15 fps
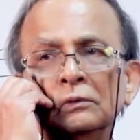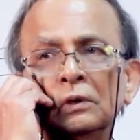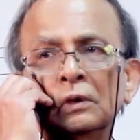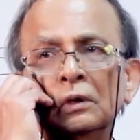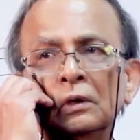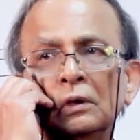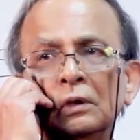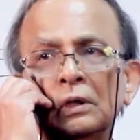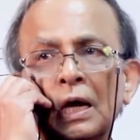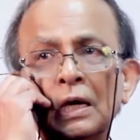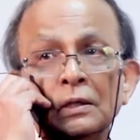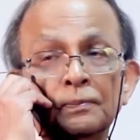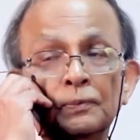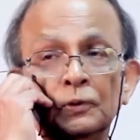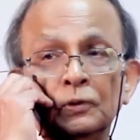
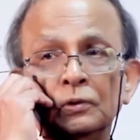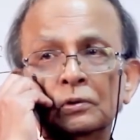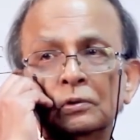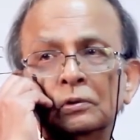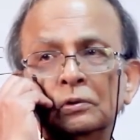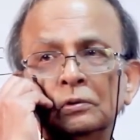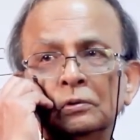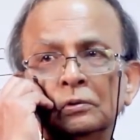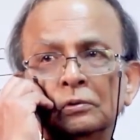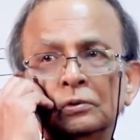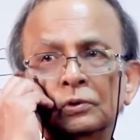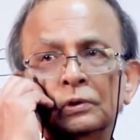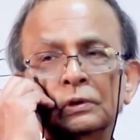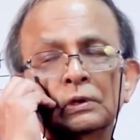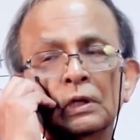Kanpur,
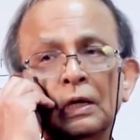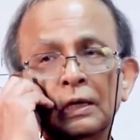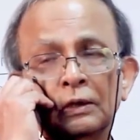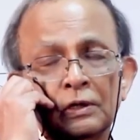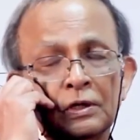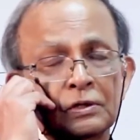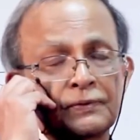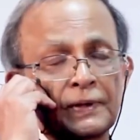so ordnance